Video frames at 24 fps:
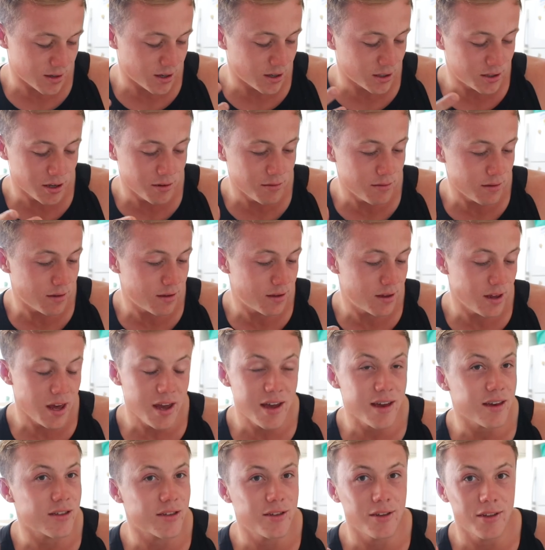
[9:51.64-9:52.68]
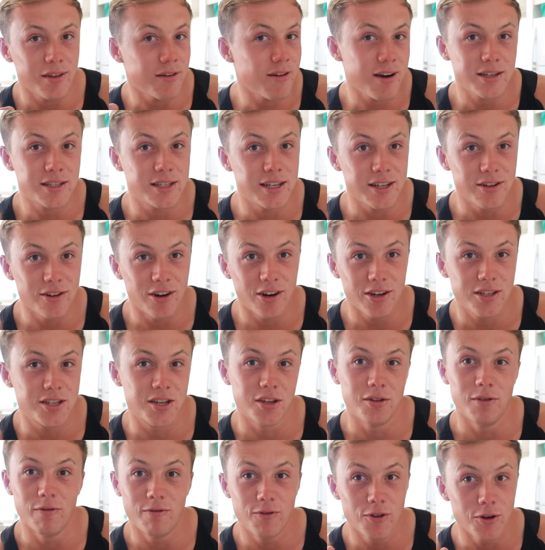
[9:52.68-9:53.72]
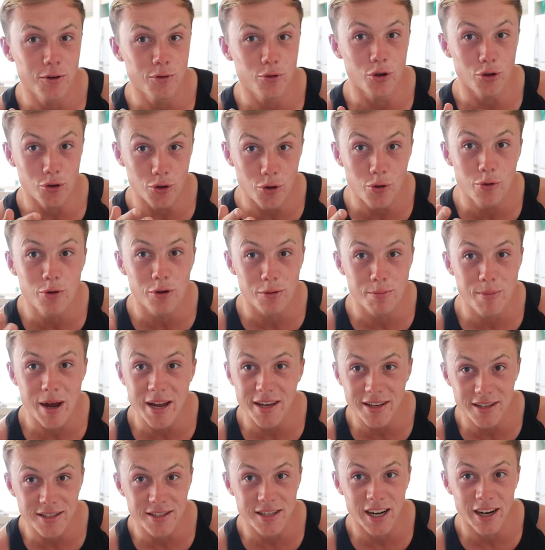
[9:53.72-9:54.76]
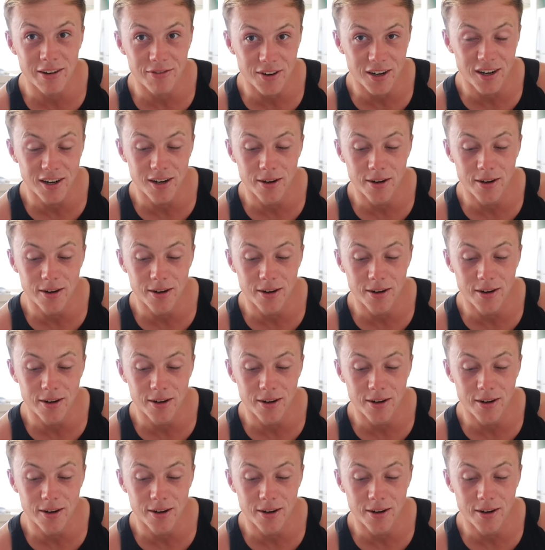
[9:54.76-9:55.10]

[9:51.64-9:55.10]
I don't think that they're actually nicer than food that you could make yourself at